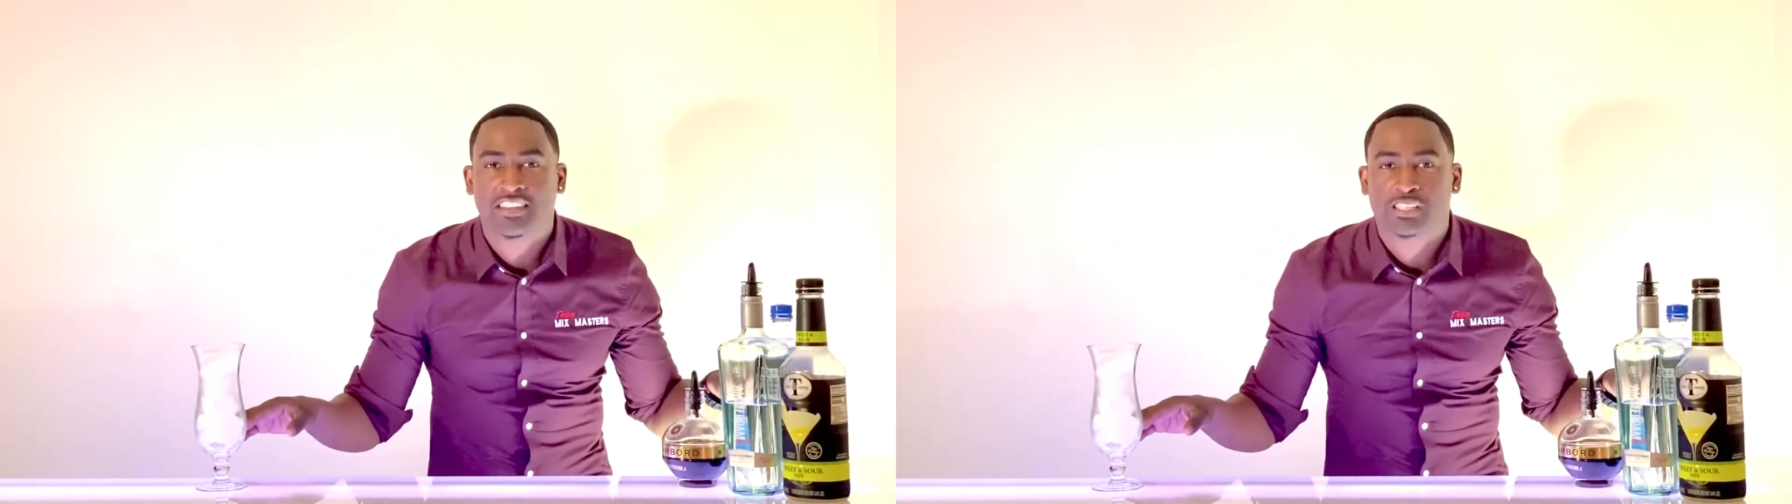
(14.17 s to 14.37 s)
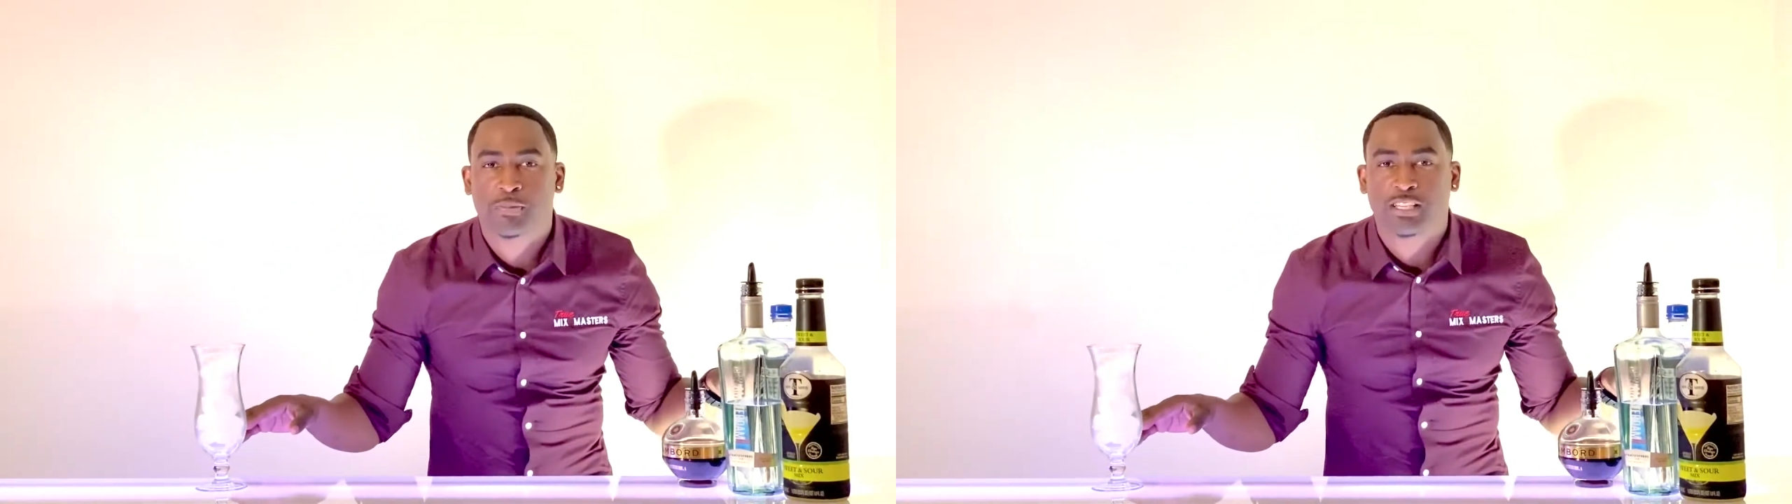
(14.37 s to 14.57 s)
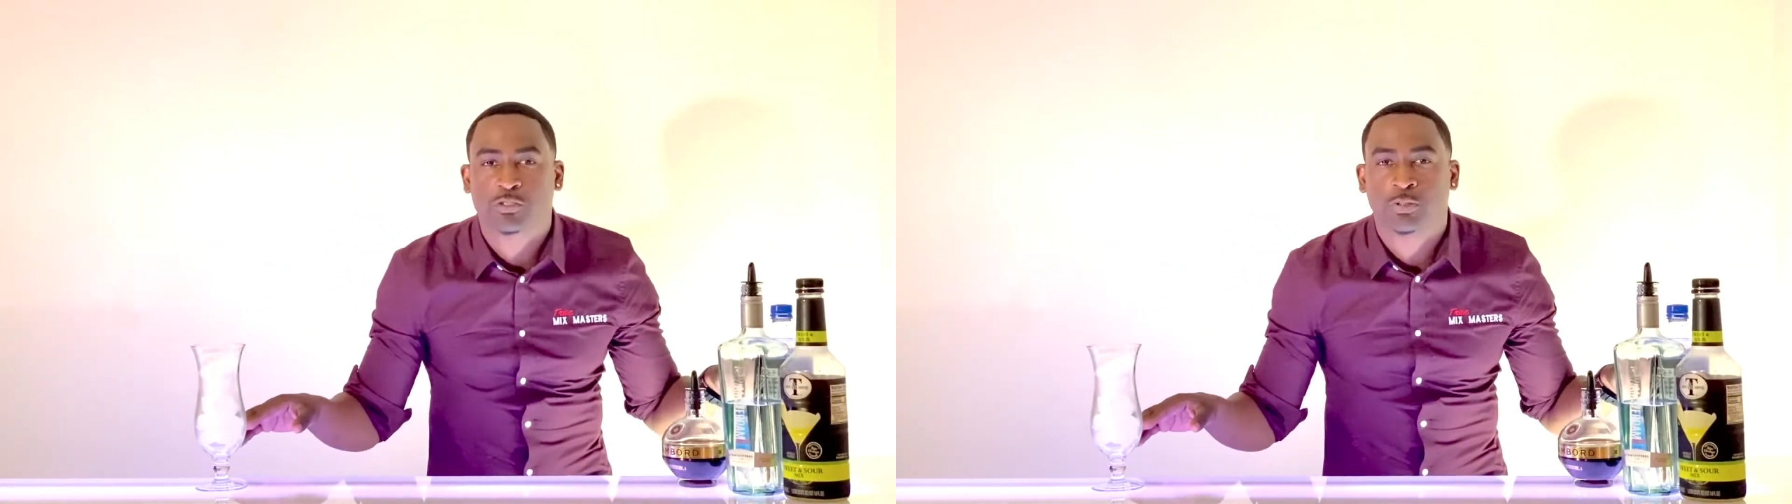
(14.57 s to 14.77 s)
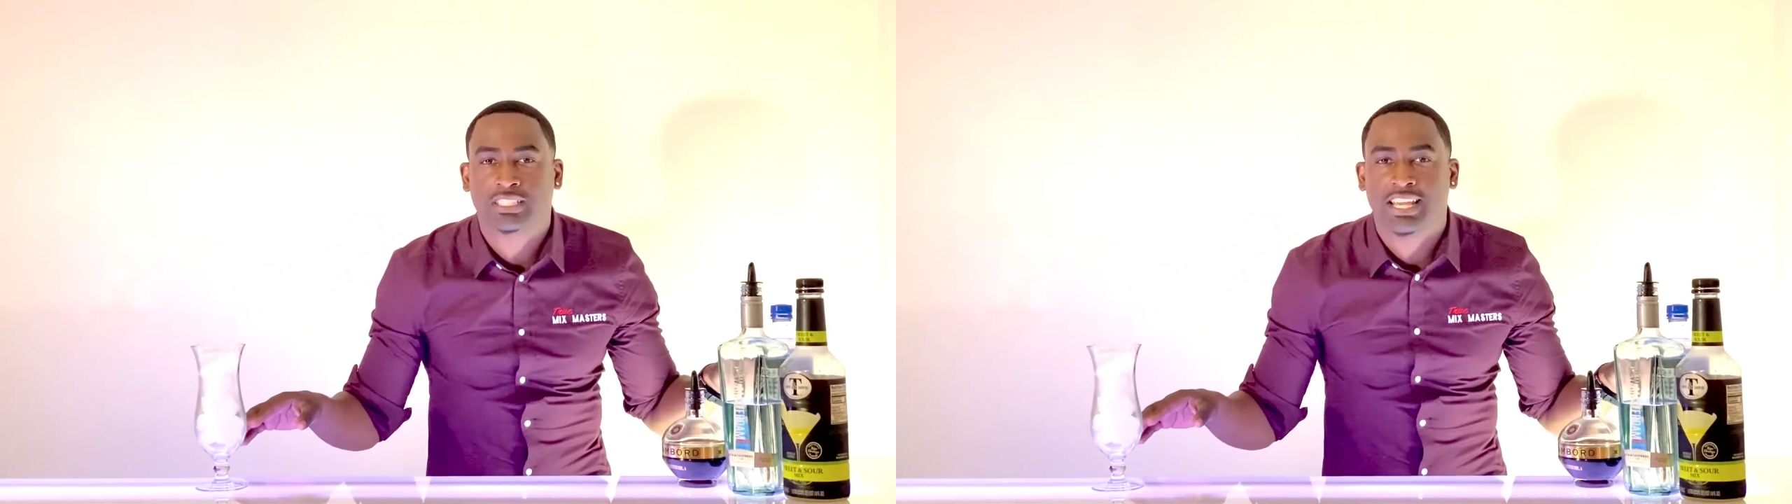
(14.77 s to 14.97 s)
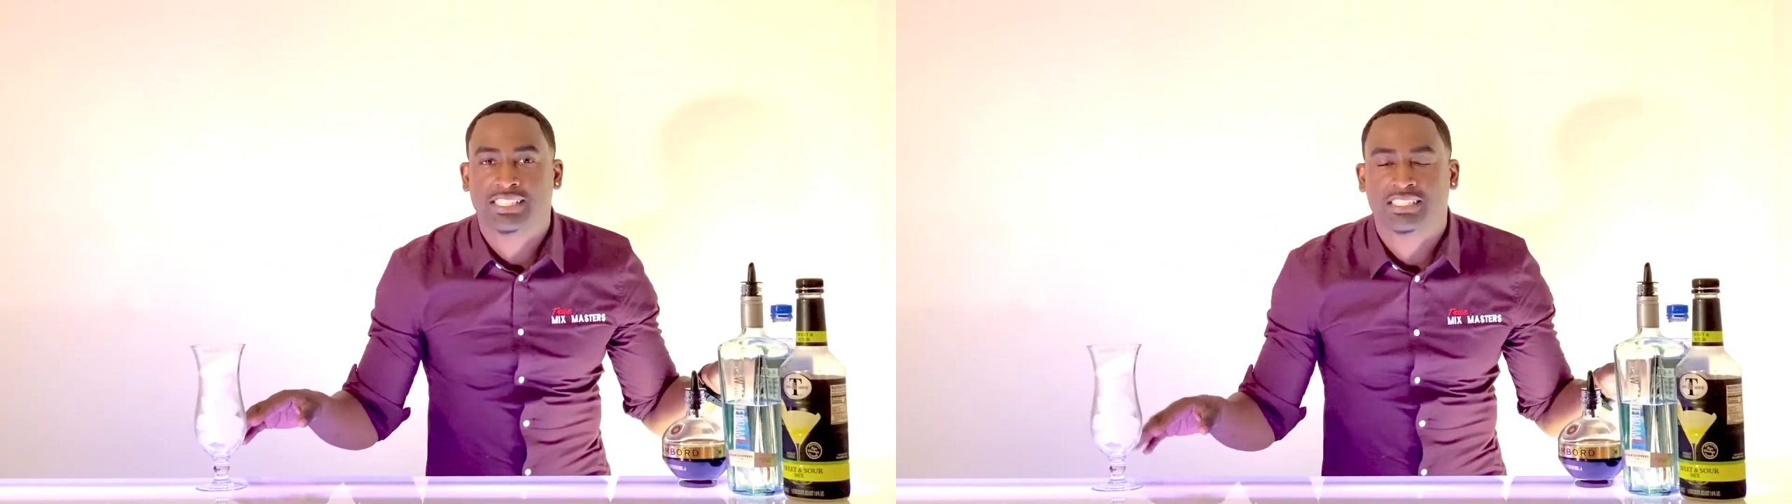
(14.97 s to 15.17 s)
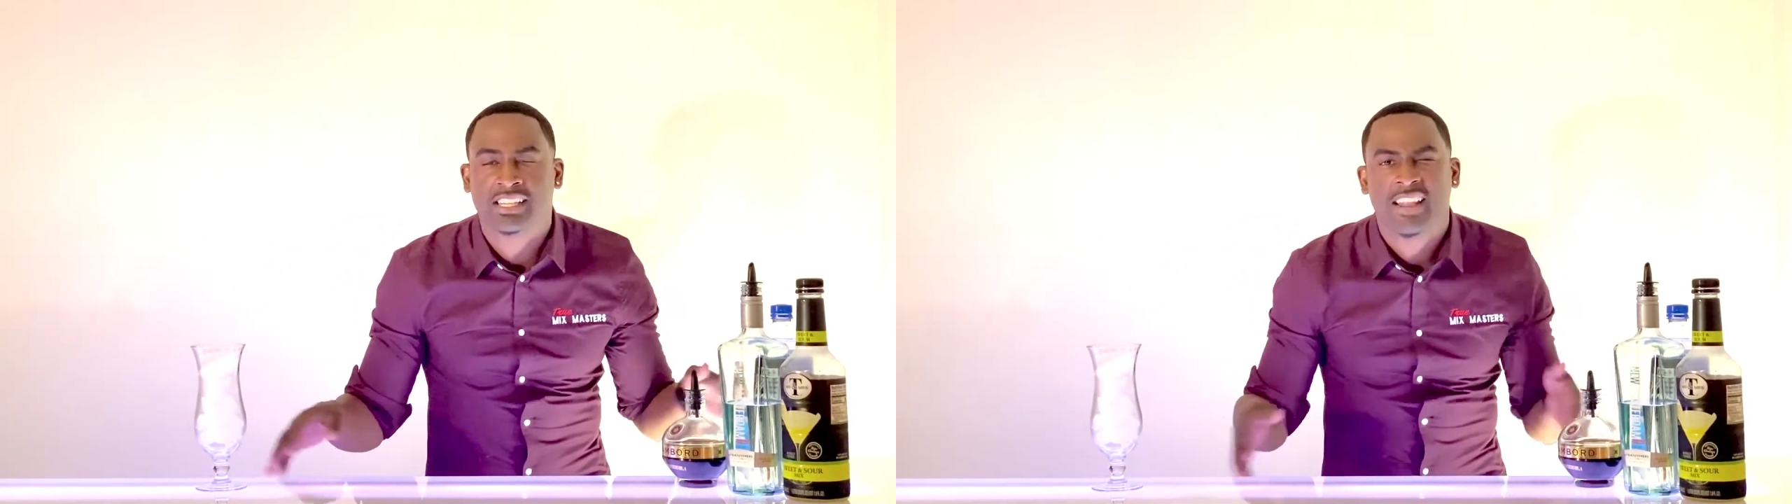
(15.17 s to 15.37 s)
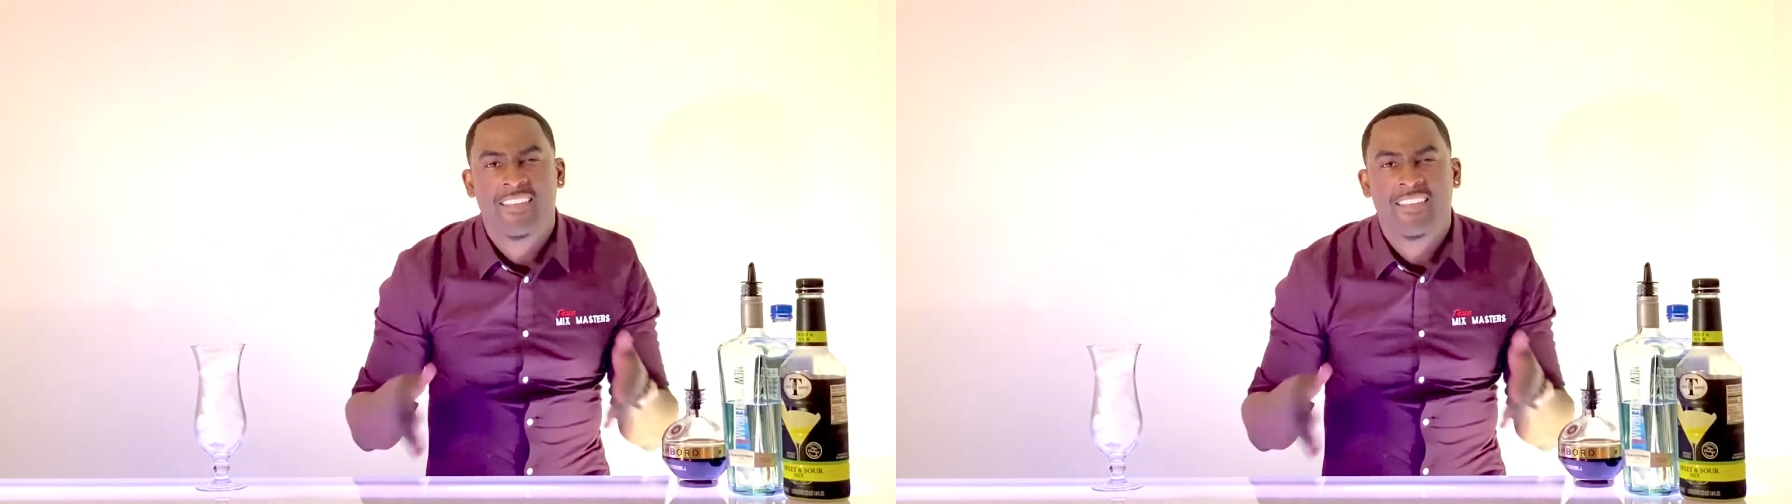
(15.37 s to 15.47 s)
special edition.